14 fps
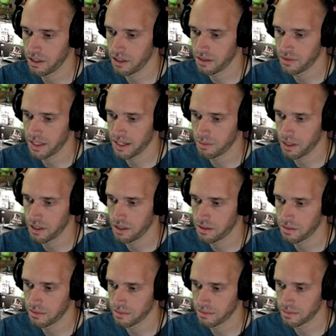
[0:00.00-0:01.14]
Not even that
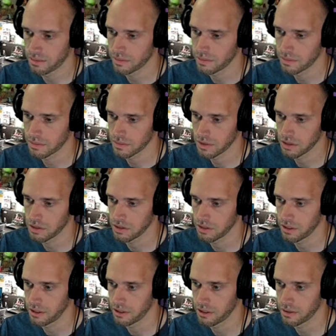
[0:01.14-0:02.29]
bad. Let's
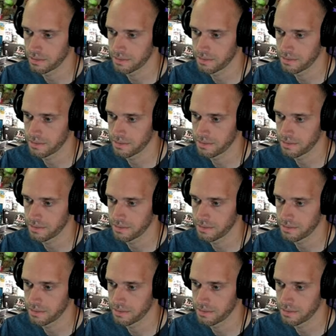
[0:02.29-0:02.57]
see here.